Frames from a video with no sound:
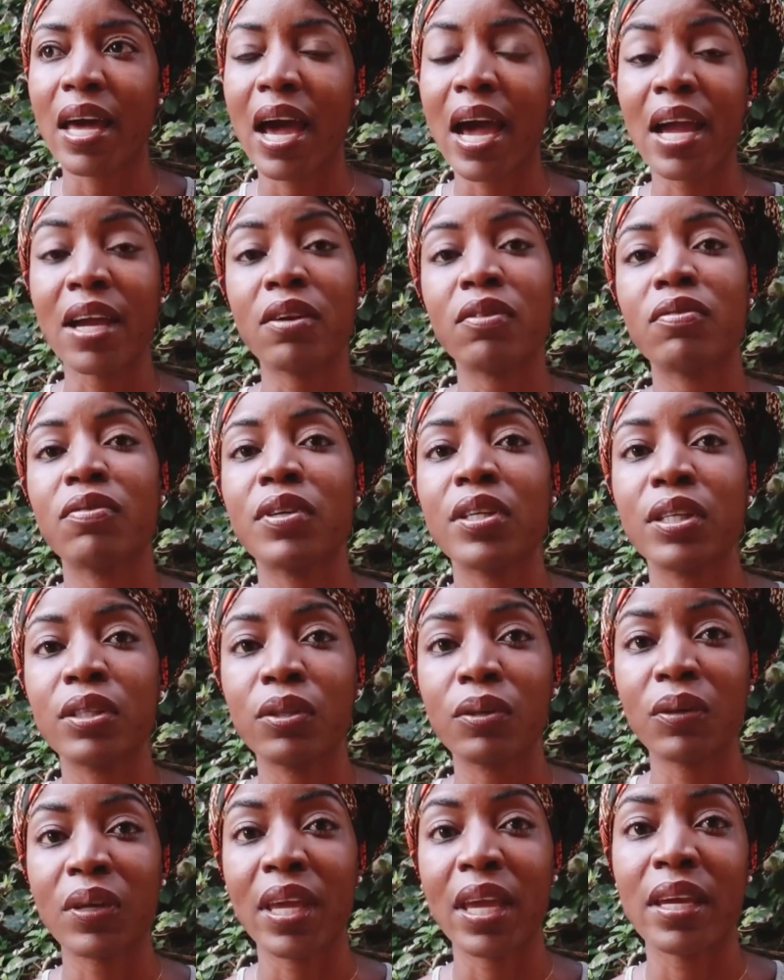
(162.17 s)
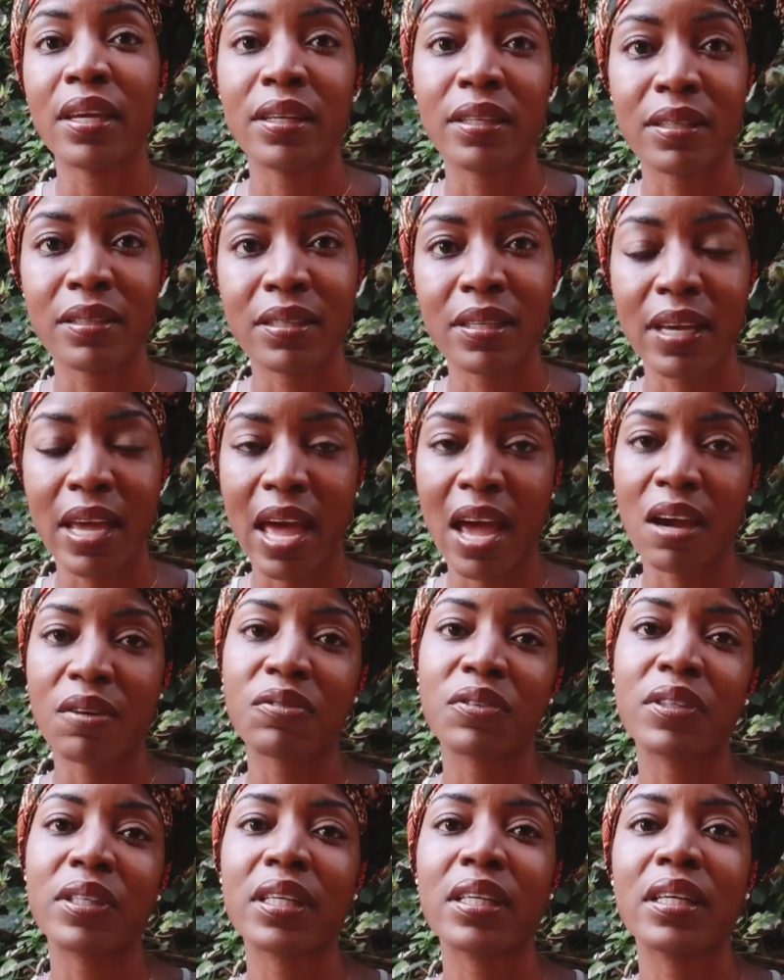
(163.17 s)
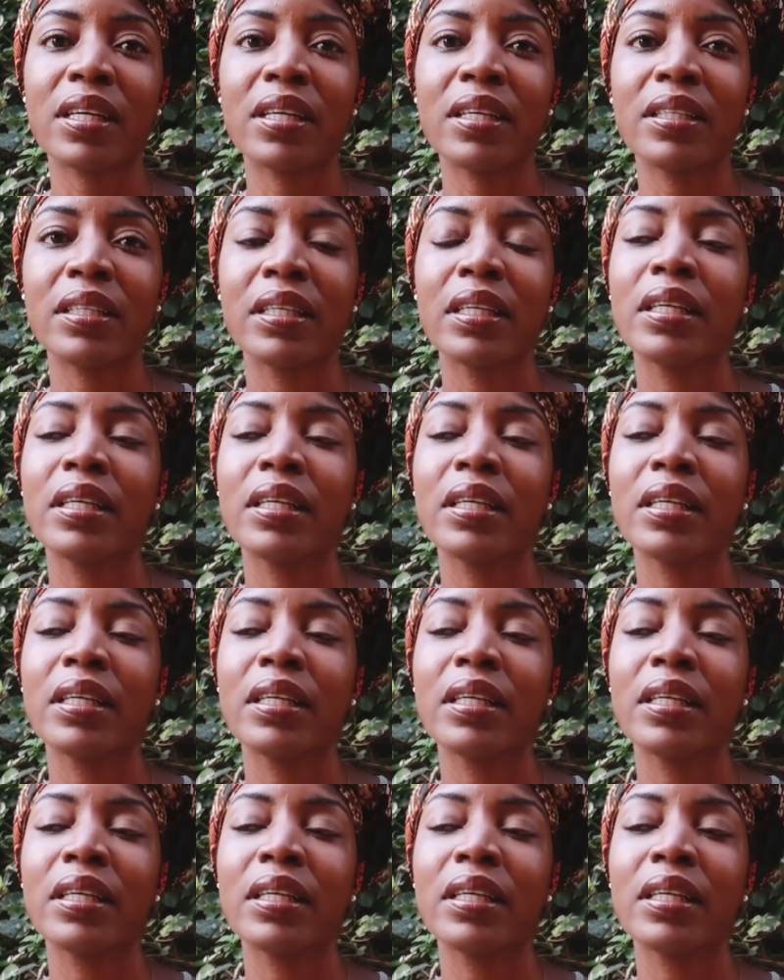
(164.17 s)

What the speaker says: I relocated to Africa,